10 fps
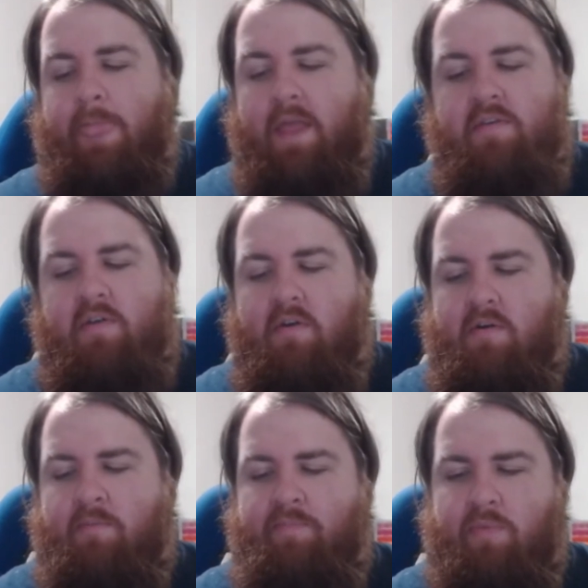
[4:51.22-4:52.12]

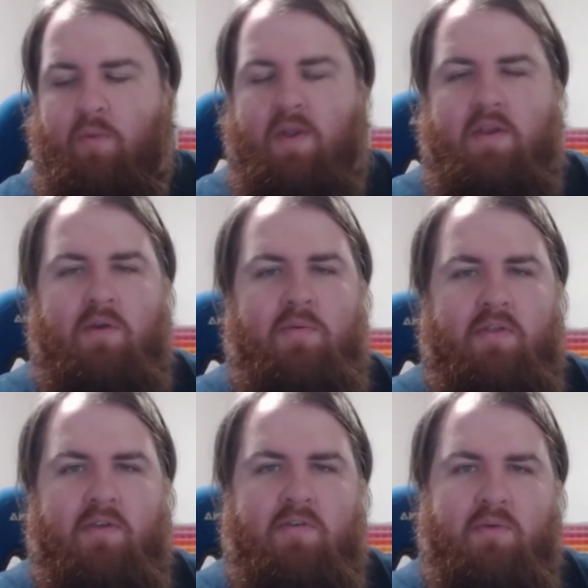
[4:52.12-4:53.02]
So what I did with
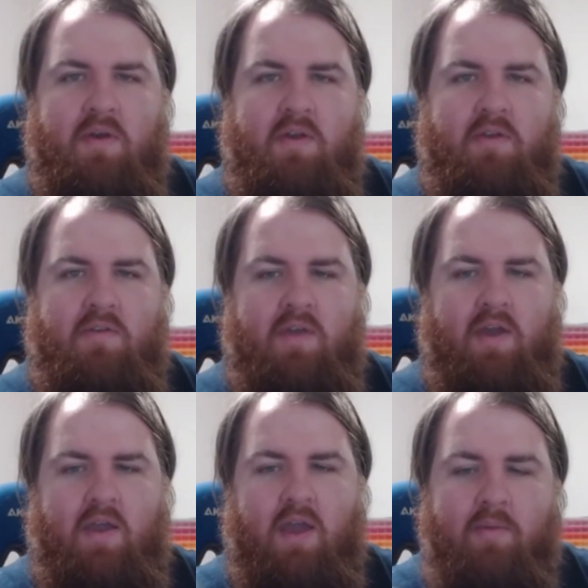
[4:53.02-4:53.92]
this was
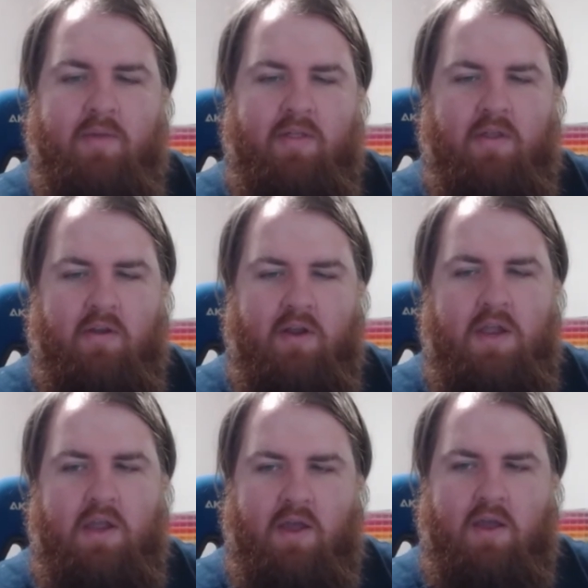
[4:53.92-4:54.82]
I had my
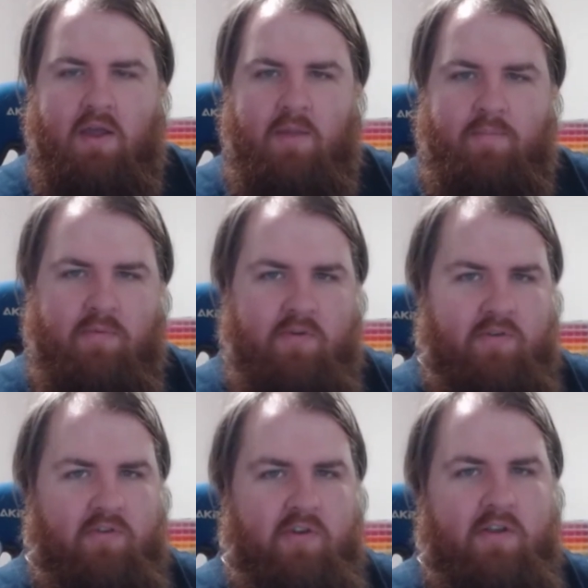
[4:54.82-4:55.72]
theory, I
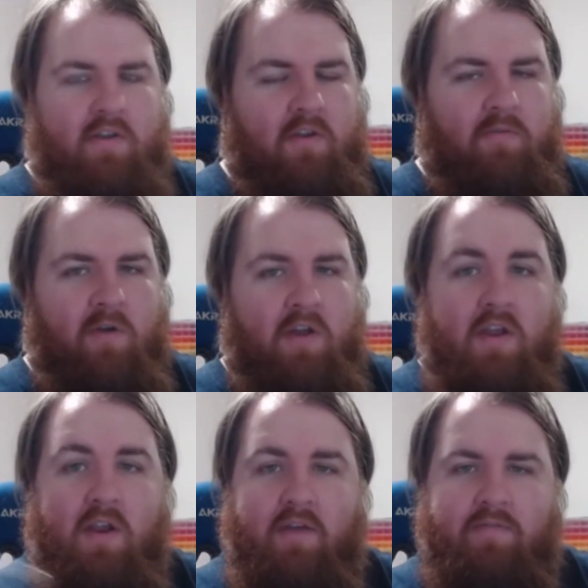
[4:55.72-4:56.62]
just chucked it on a
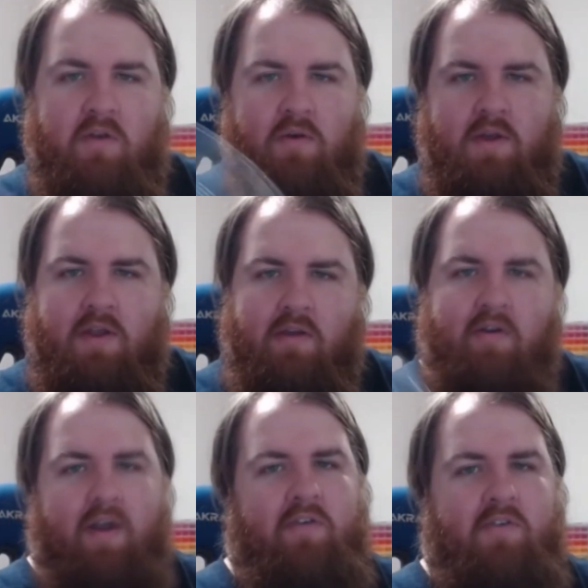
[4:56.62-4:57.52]
rocket, I flew it, it
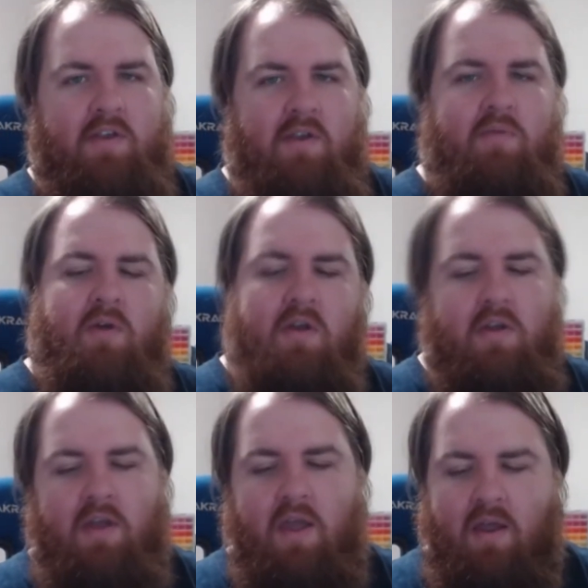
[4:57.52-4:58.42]
crashed, it didn't
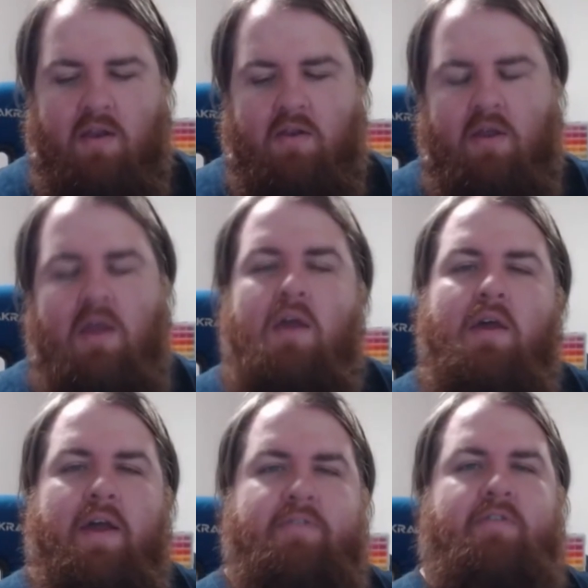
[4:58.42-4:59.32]
work, and
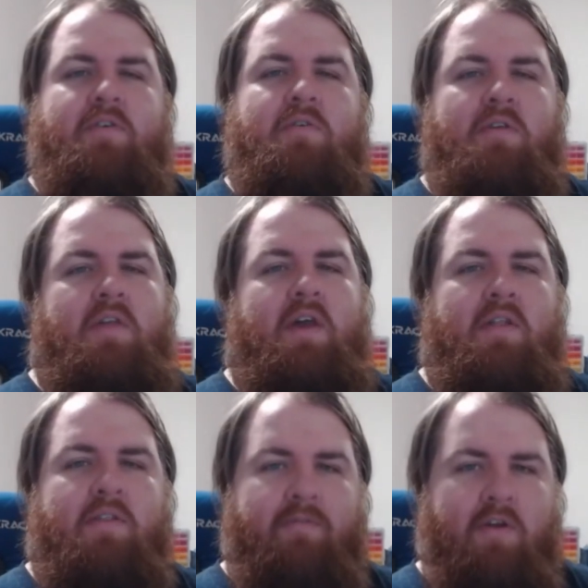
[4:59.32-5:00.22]
as a result of
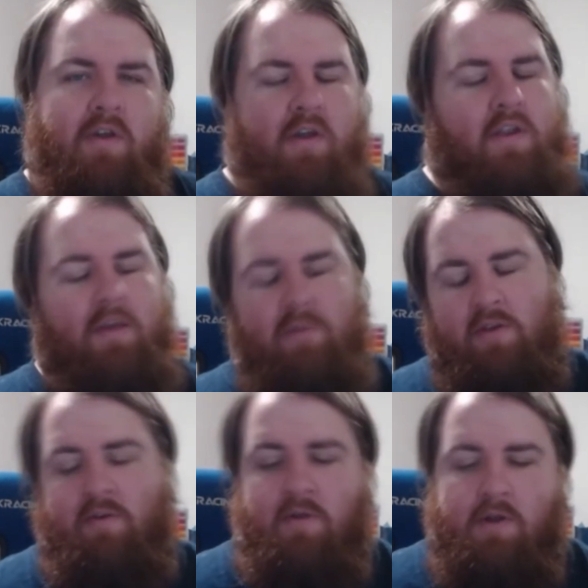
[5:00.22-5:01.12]
that, the rocket got
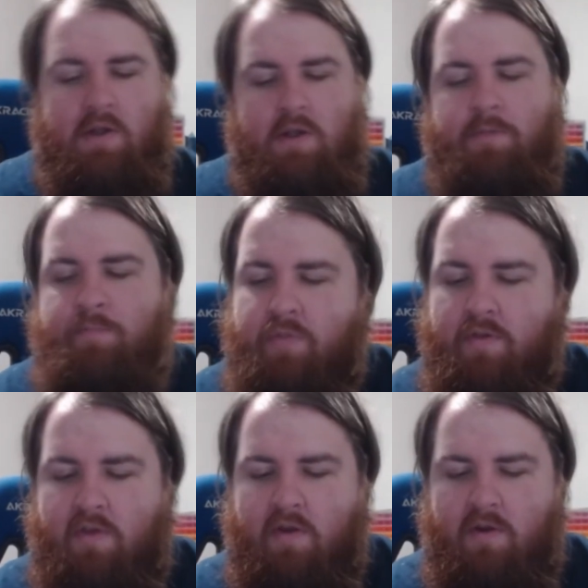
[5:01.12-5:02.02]
damaged.
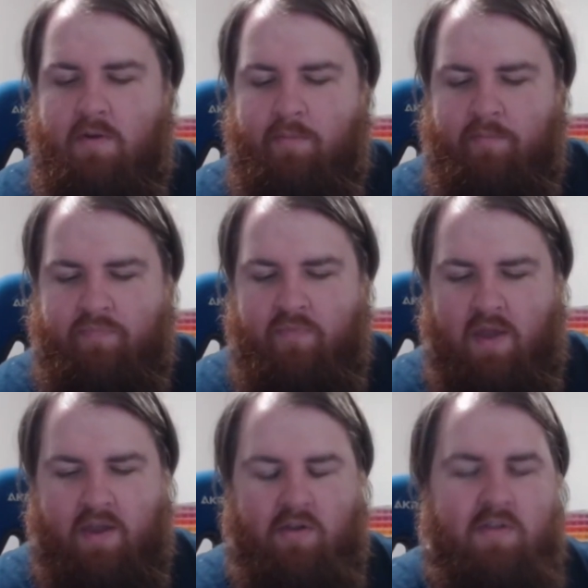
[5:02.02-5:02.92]
So
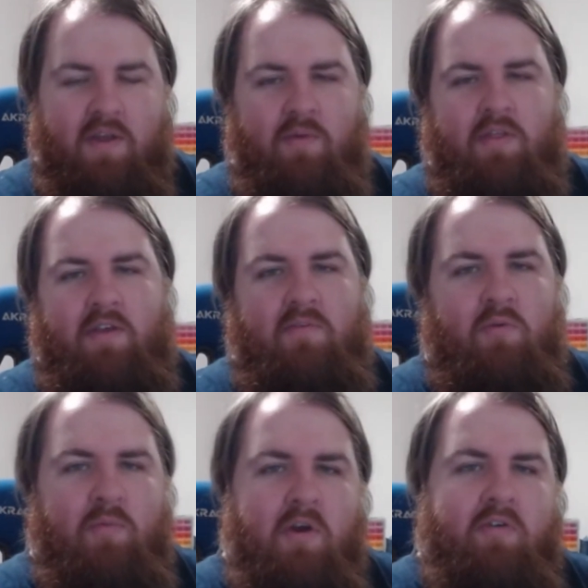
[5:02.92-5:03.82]
I can do that with these
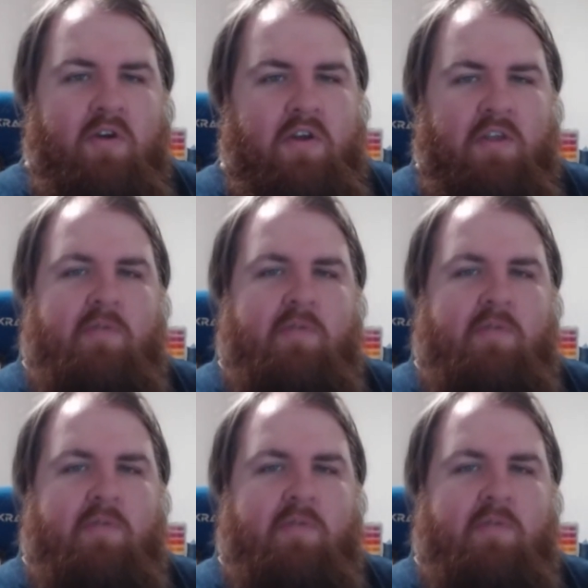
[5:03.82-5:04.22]
small model rockets,